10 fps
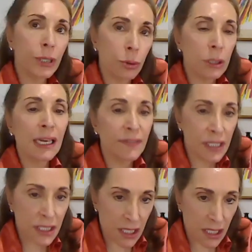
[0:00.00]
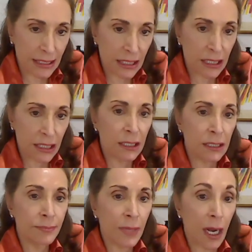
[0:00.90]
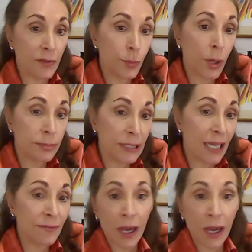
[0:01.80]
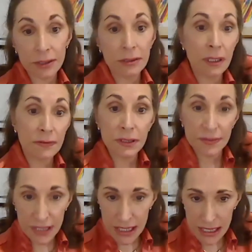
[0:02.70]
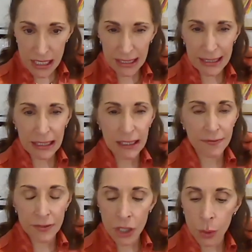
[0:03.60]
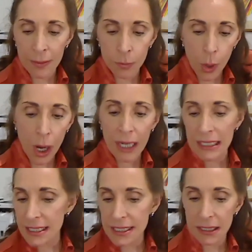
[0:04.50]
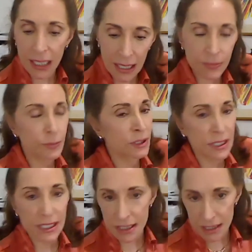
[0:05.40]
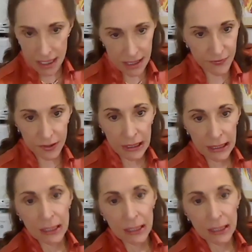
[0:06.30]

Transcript: all have anxiety. I probably have a higher level of anxiety, even though I'm wise and capable and successful.